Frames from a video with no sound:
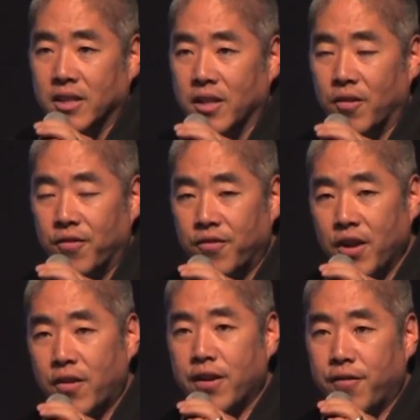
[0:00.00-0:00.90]
they're
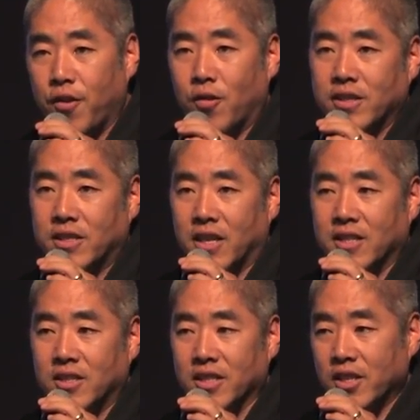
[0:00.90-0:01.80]
very focused
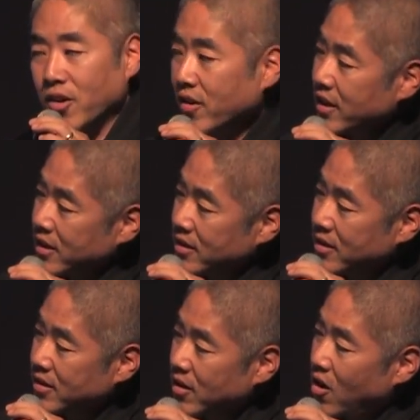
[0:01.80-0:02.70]
on
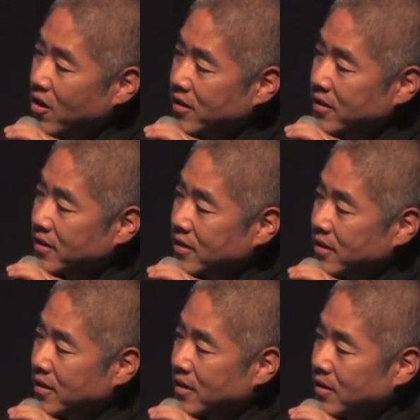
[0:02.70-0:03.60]
securities laws,
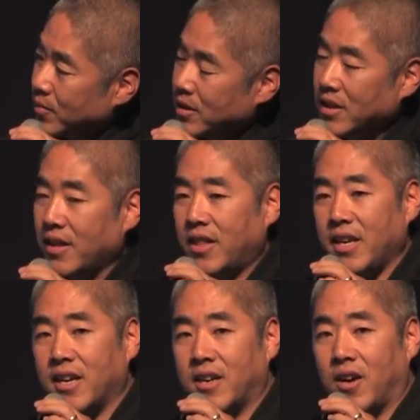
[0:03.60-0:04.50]
which I
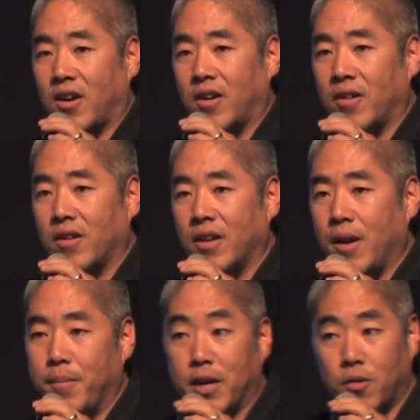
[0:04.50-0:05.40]
think are
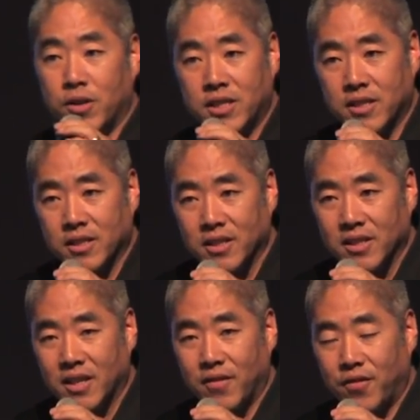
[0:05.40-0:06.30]
ambiguous
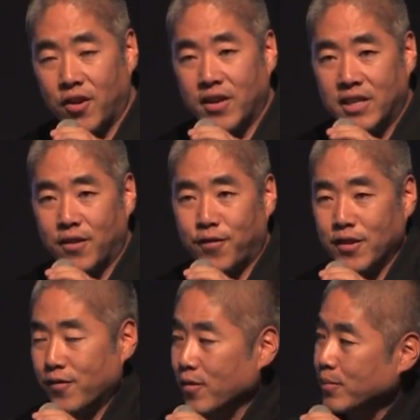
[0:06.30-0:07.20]
and very
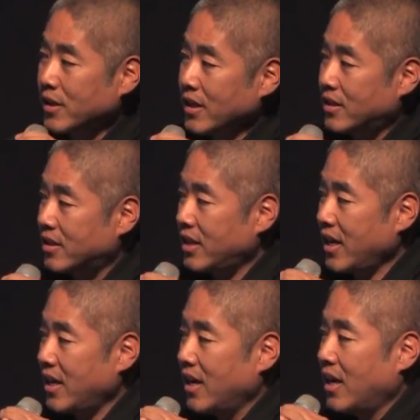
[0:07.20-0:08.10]
different from state to
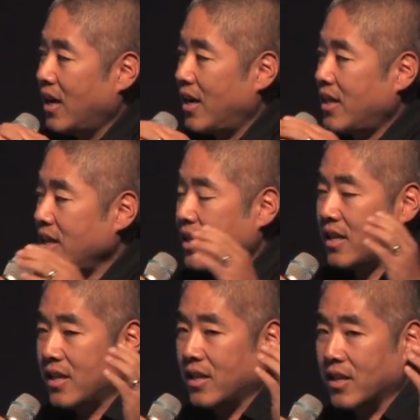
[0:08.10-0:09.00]
state. I think
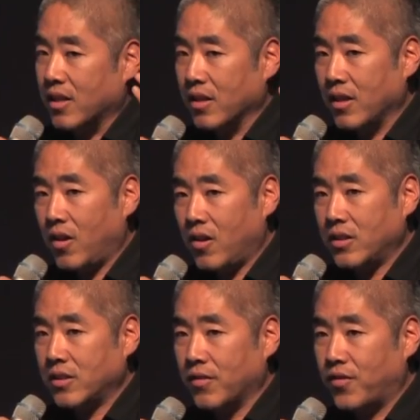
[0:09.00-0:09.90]
the
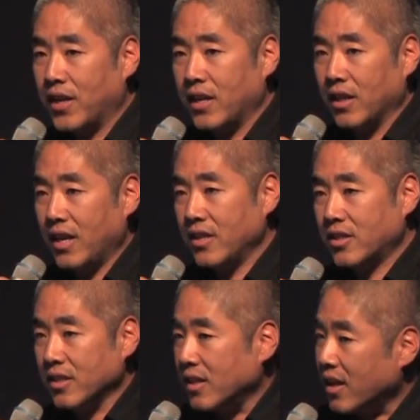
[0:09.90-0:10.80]
laws of
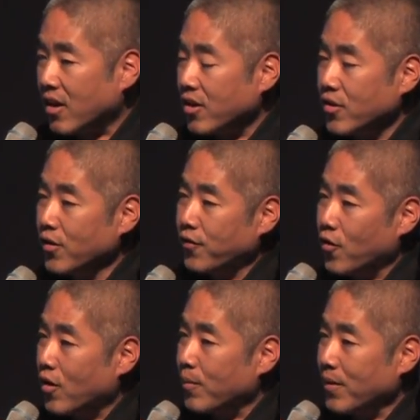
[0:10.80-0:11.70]
regulation that are
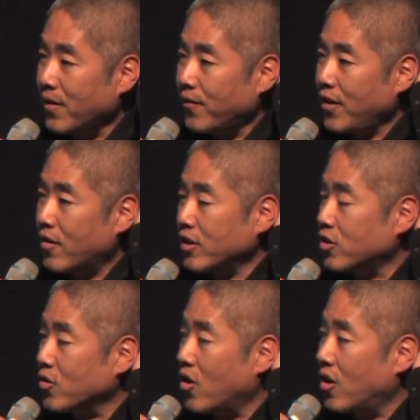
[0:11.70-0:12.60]
uniform and very
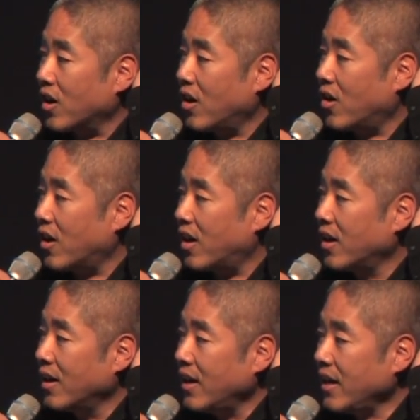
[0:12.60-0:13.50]
strong are
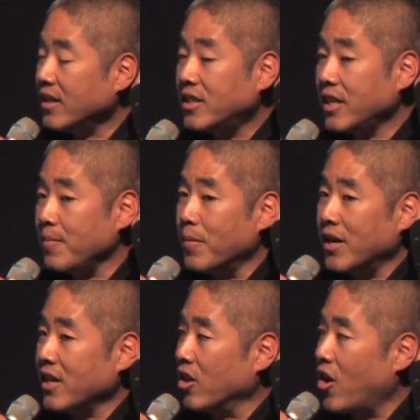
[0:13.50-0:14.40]

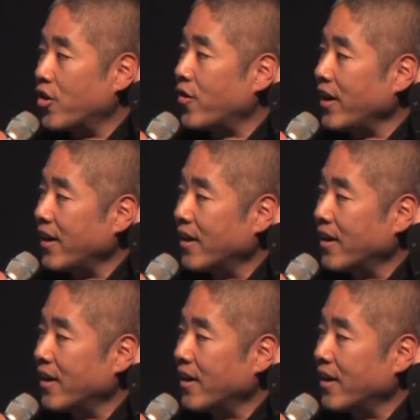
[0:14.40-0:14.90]
anti-money laundering.